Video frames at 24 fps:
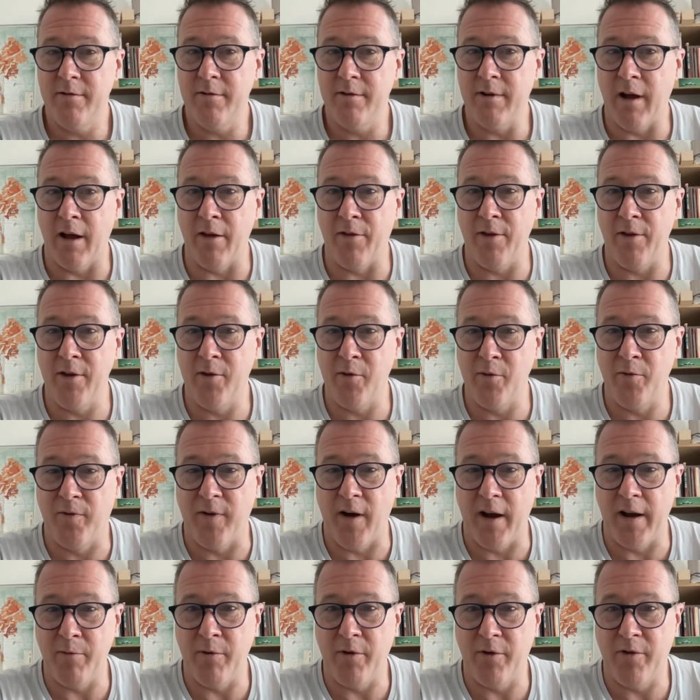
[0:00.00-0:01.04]
I think he'll
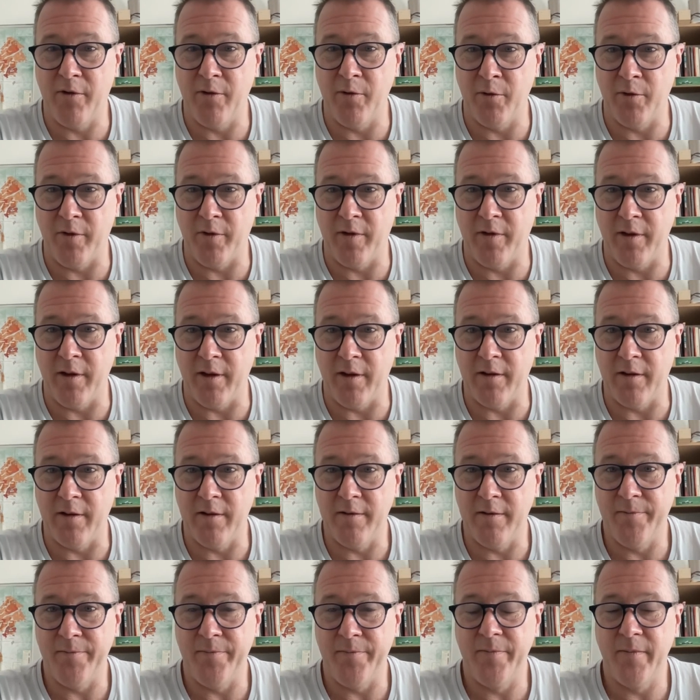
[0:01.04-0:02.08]
find it was George III.
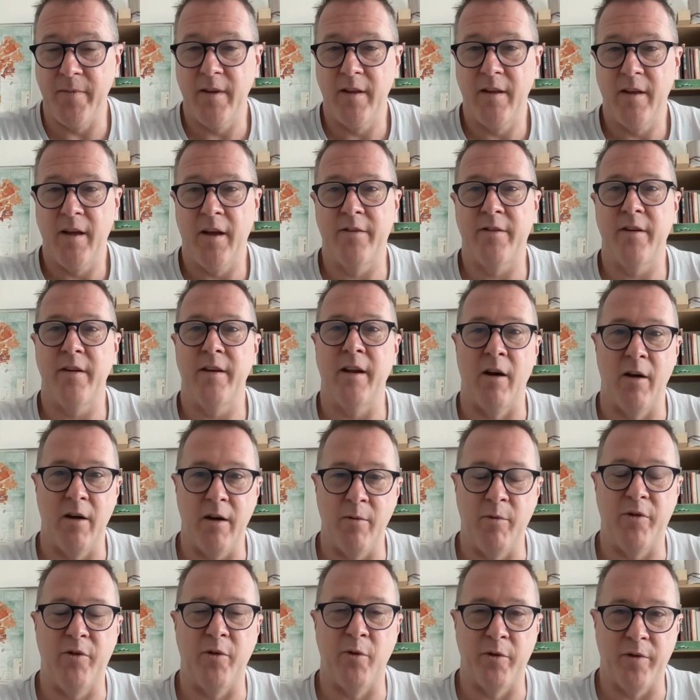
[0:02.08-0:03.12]
I said, no, it
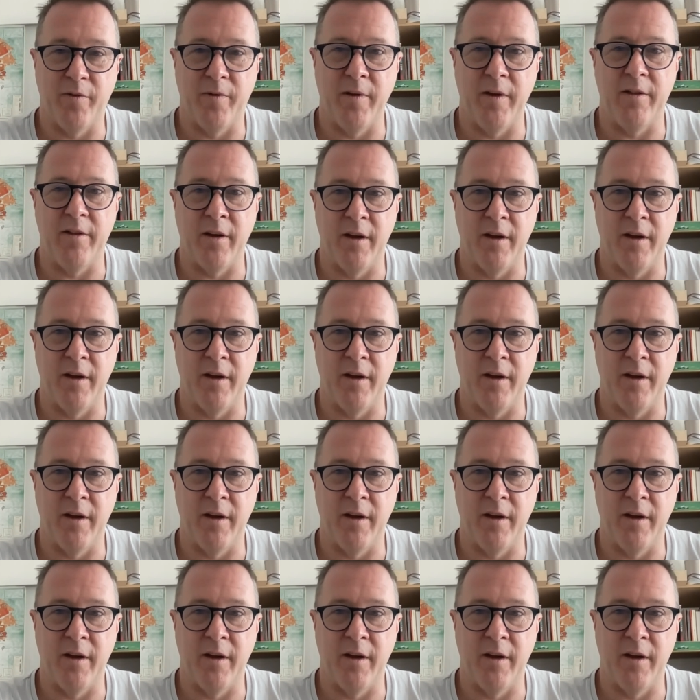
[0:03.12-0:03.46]
was George V.